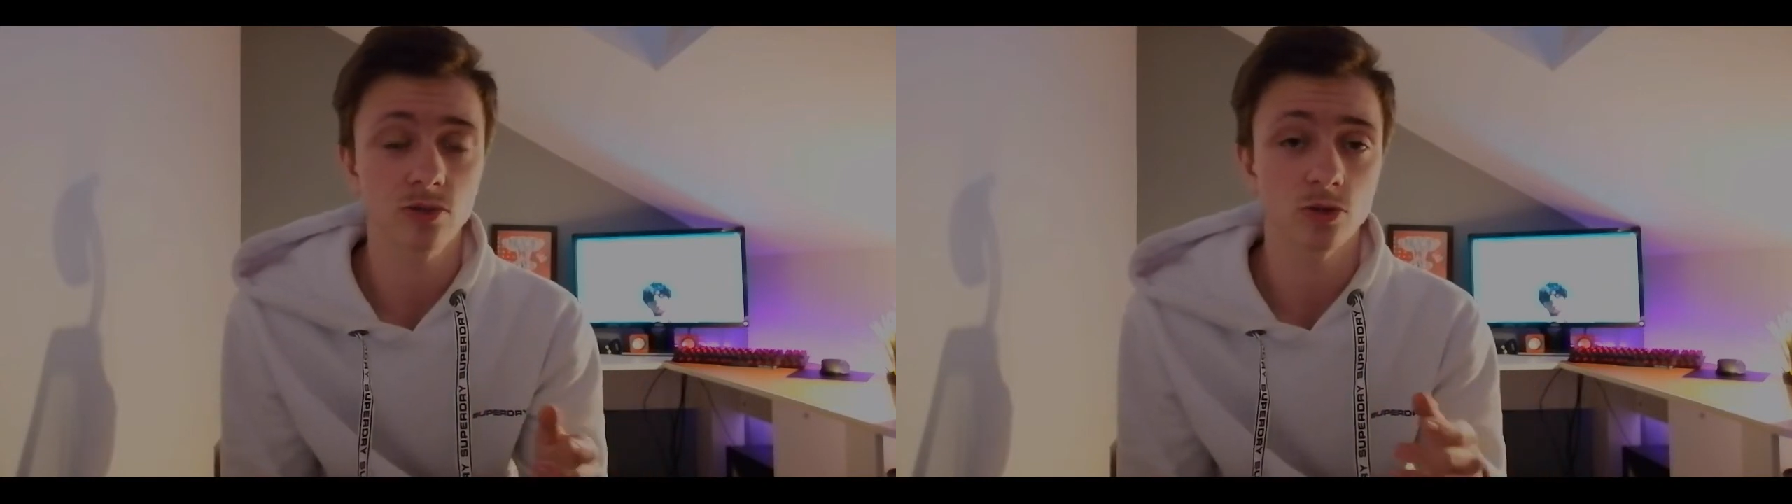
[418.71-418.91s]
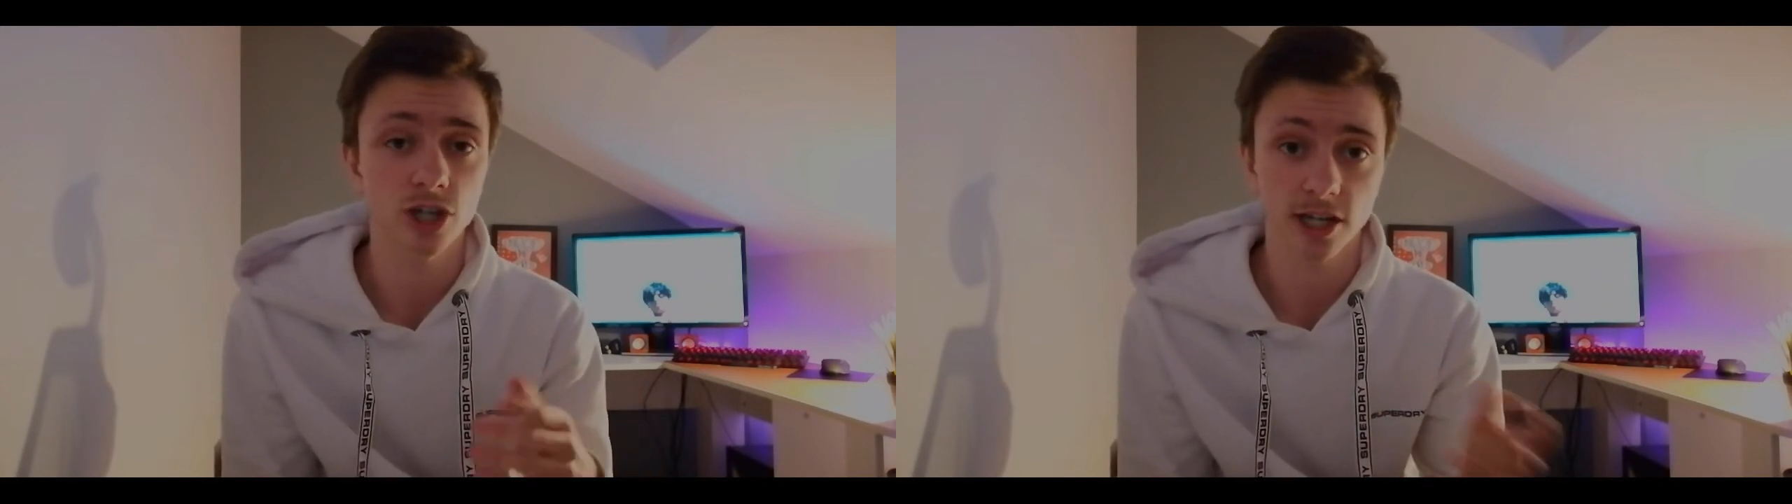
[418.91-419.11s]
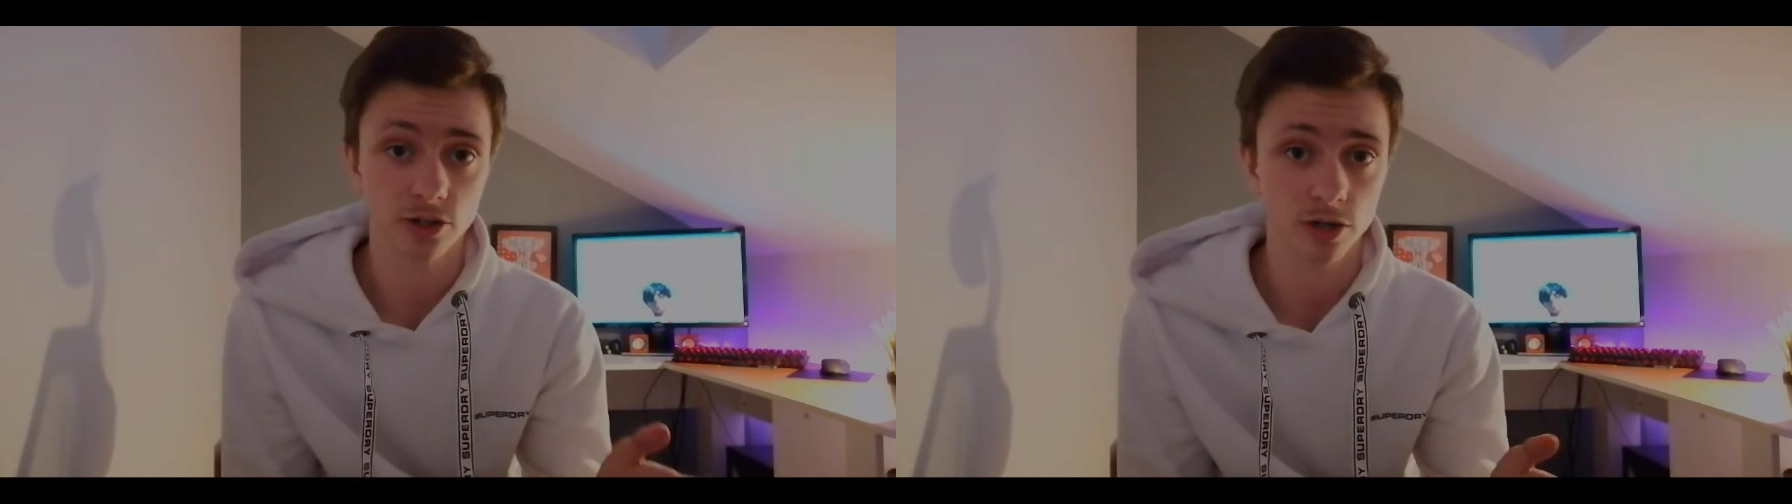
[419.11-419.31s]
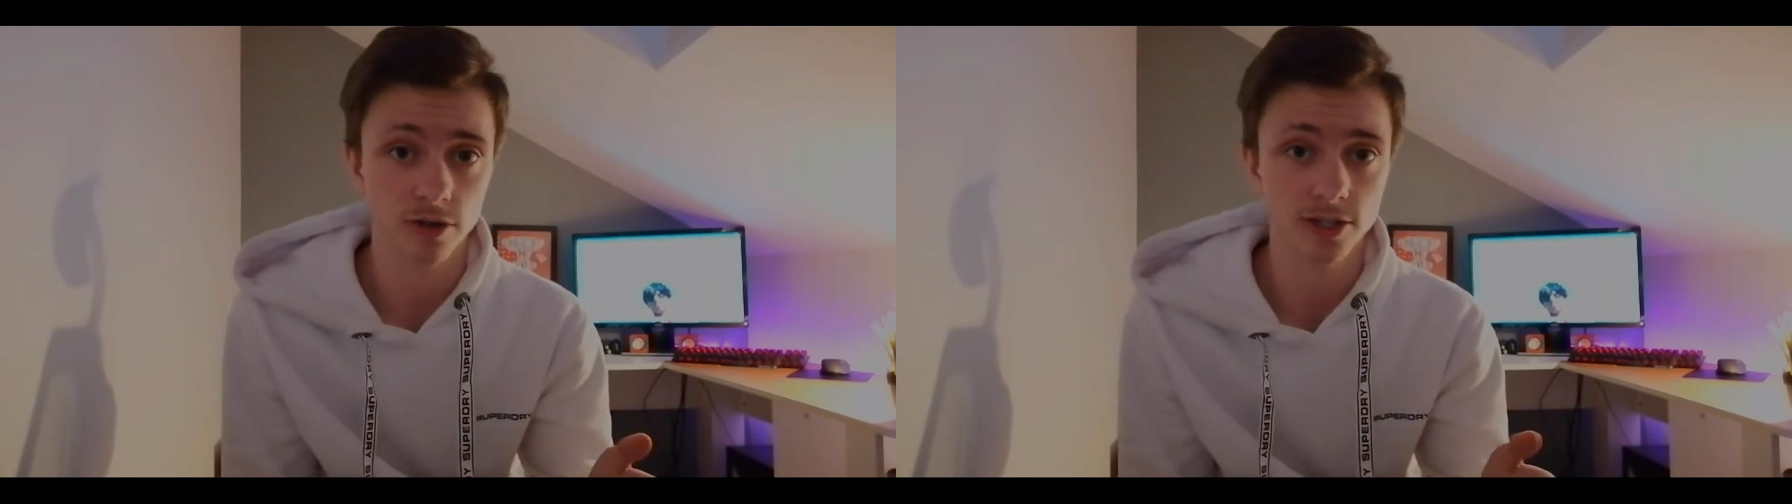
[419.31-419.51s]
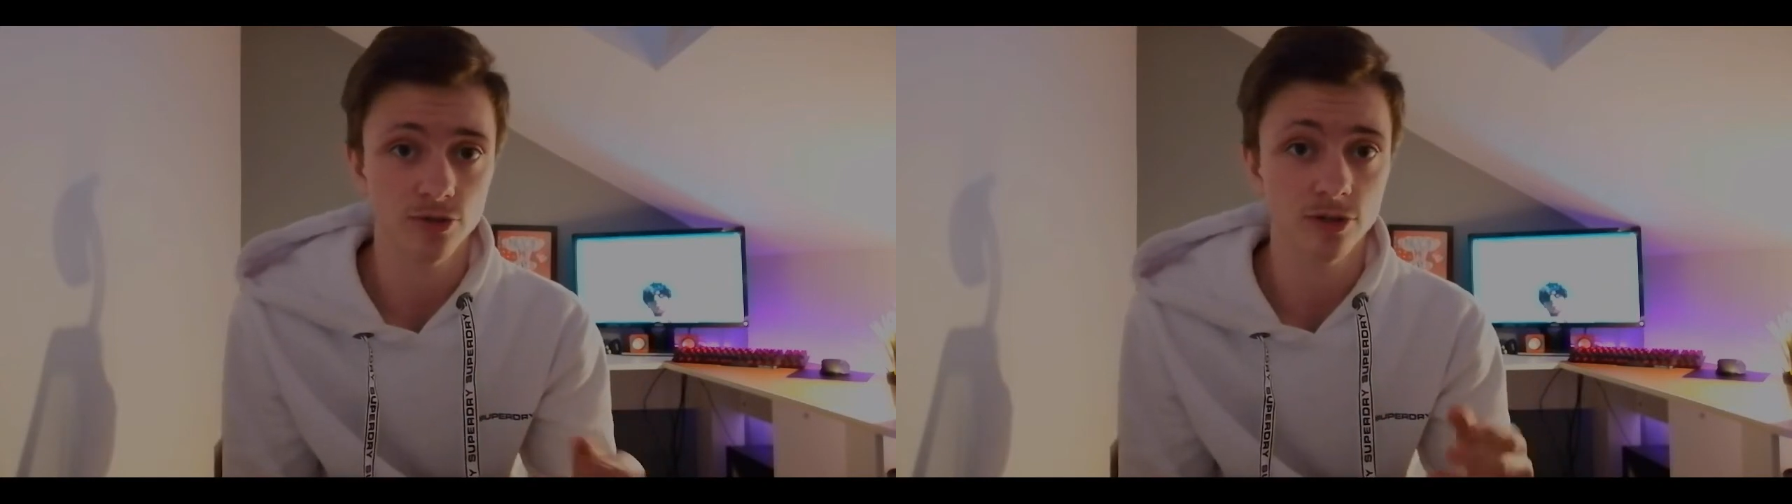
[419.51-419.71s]
or checking
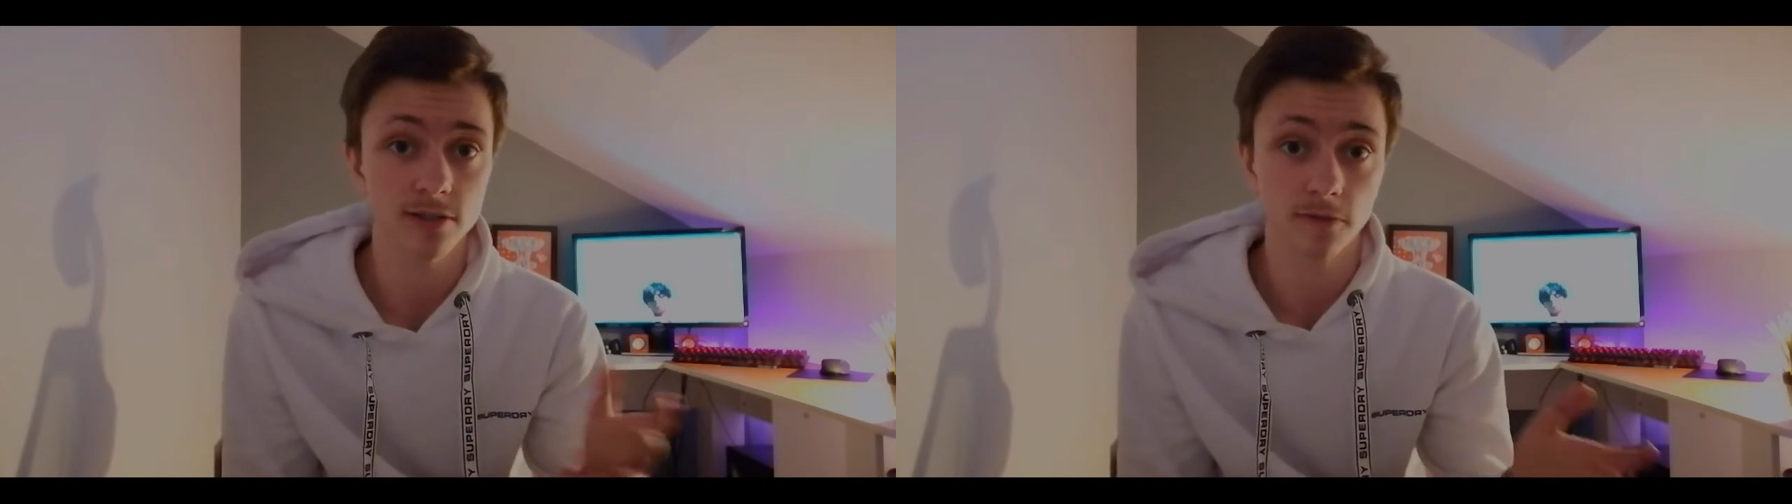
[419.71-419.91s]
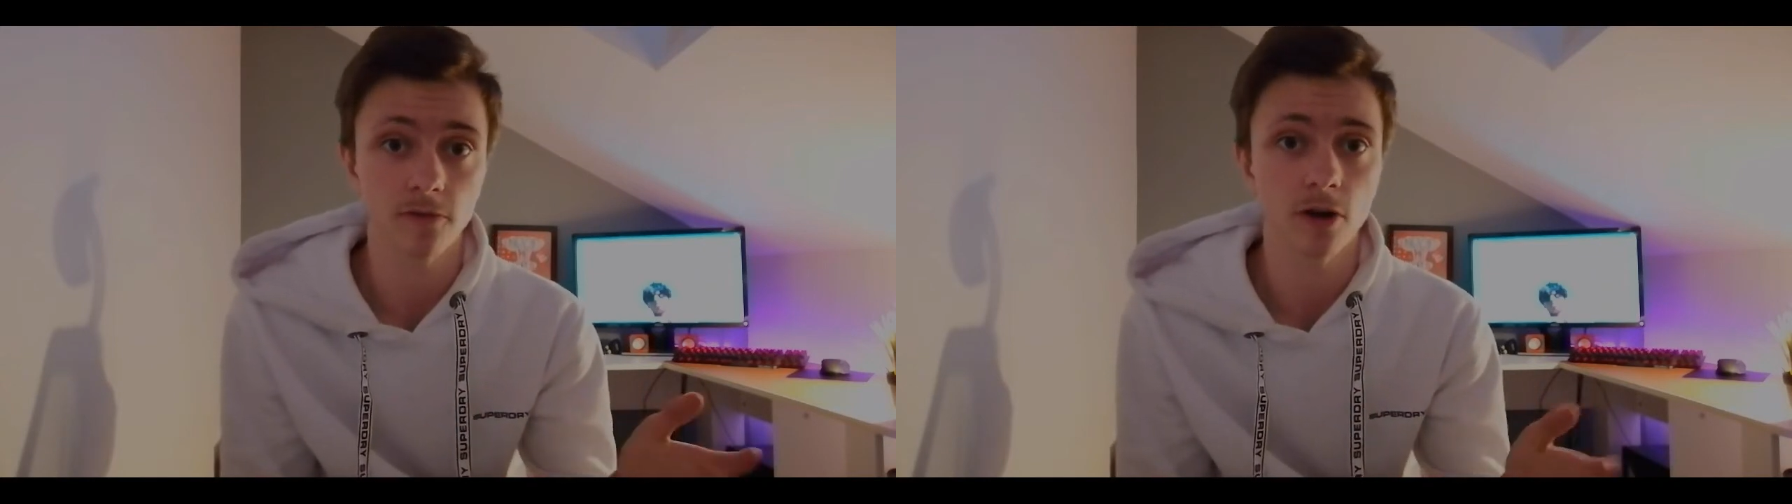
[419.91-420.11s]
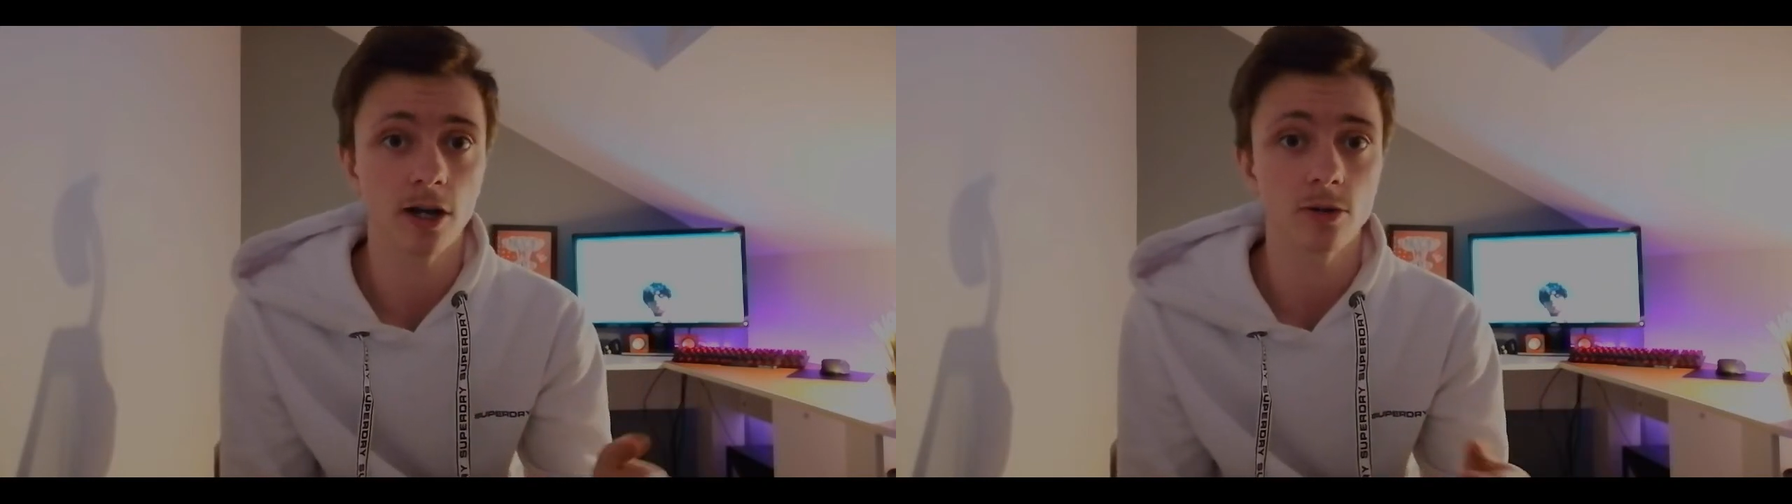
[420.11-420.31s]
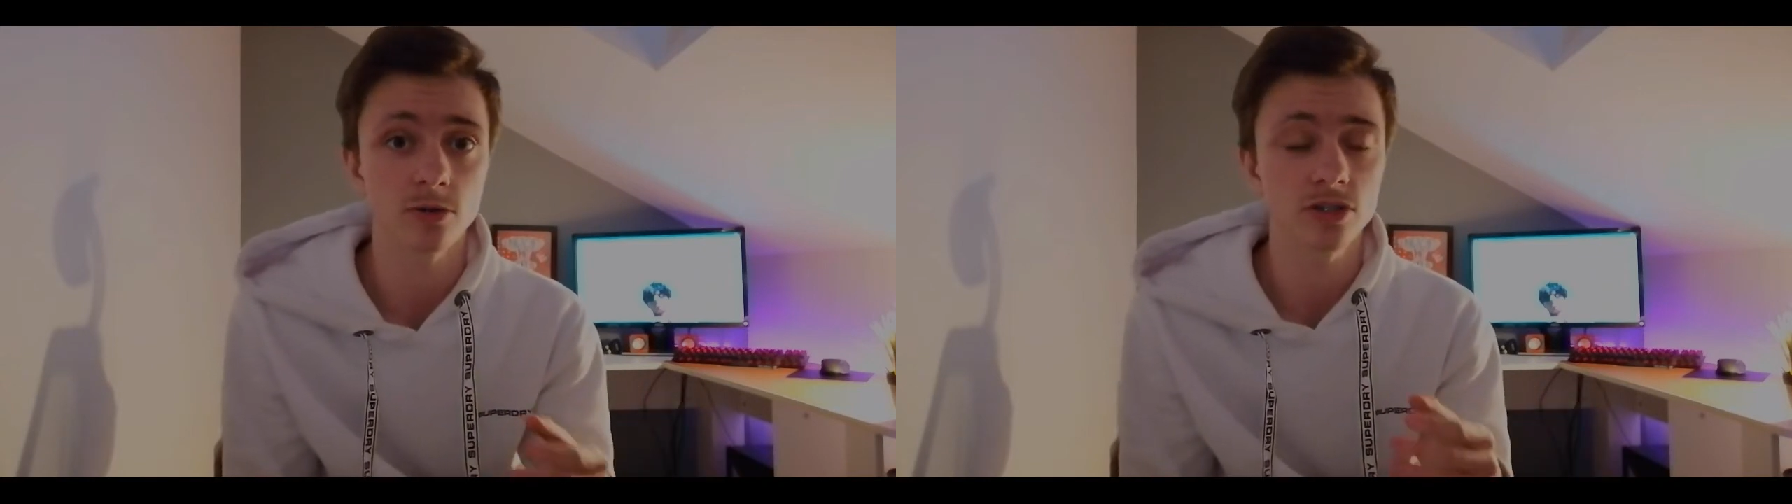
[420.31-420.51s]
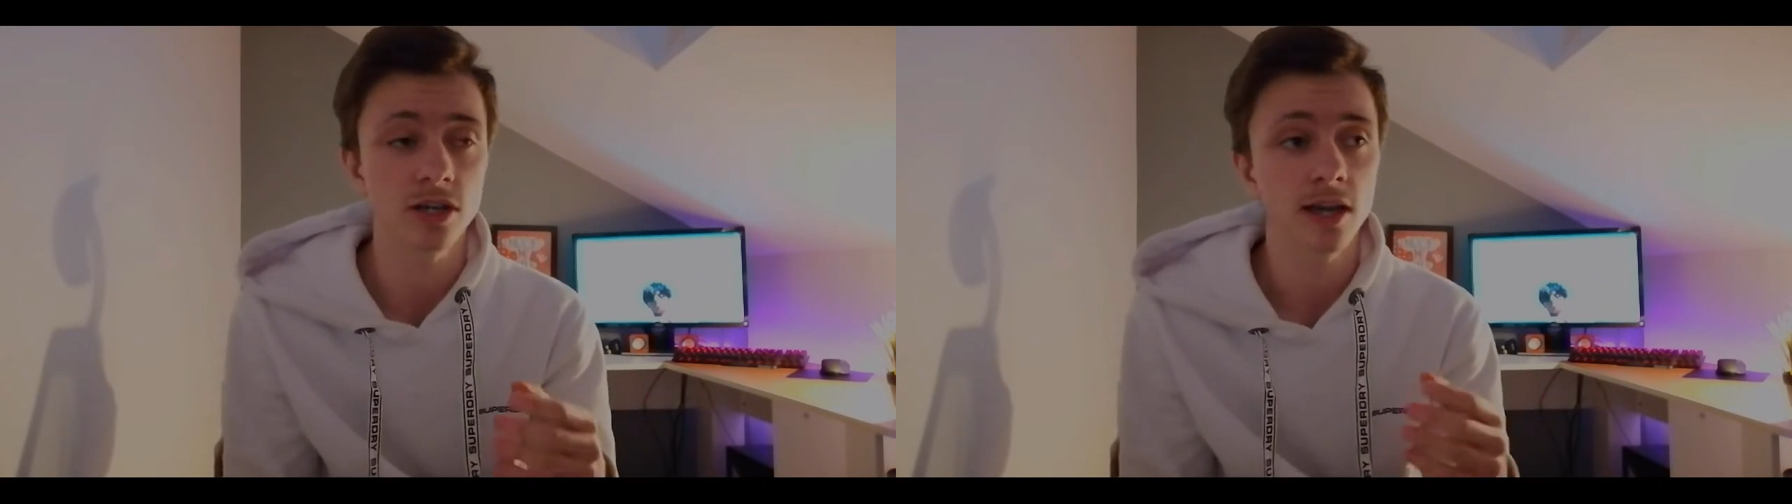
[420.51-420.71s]
directories and
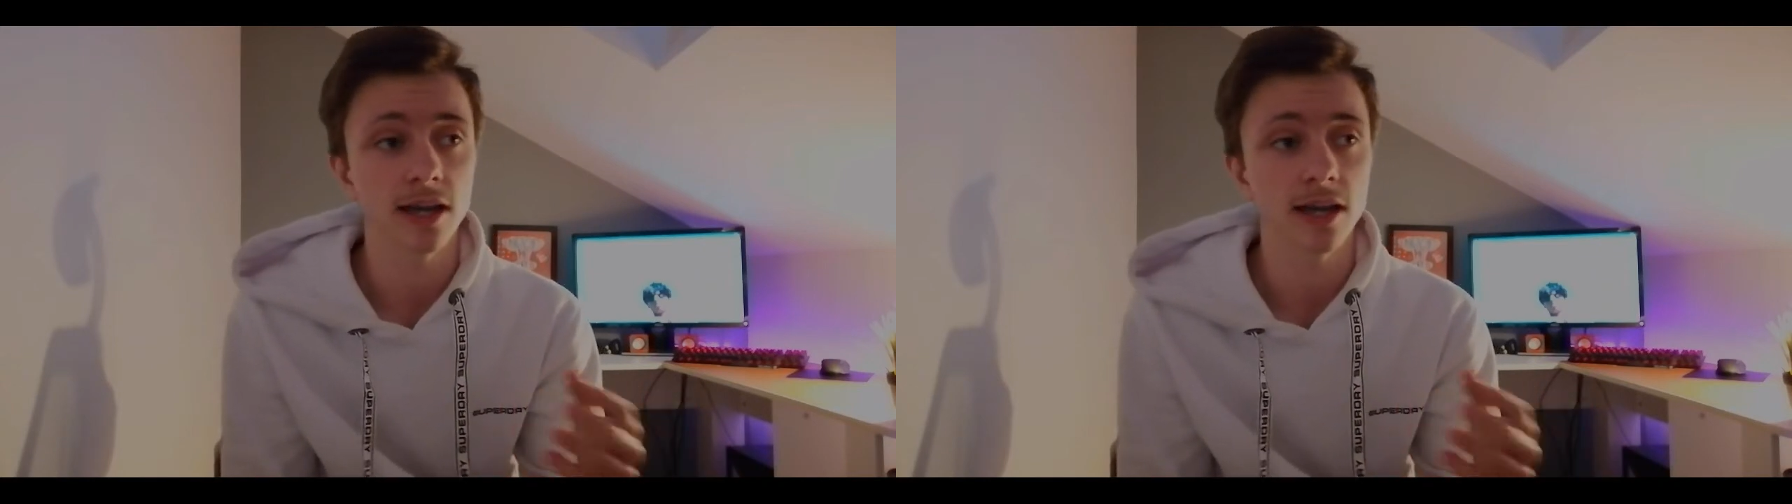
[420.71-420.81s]
files.